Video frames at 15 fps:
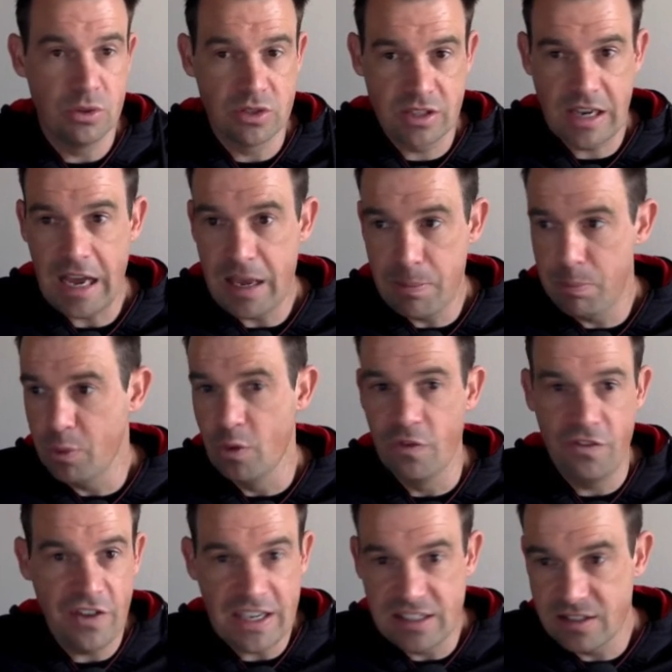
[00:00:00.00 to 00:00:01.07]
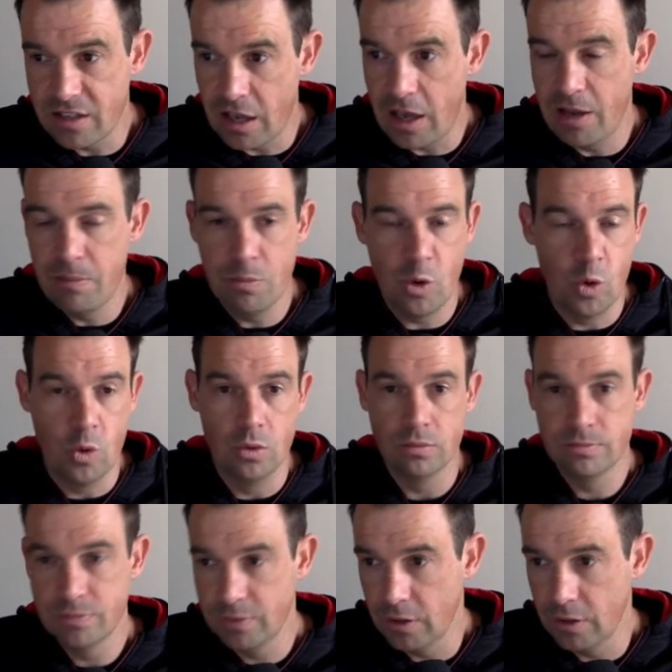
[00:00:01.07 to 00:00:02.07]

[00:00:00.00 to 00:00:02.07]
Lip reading: Skype or FaceTime, or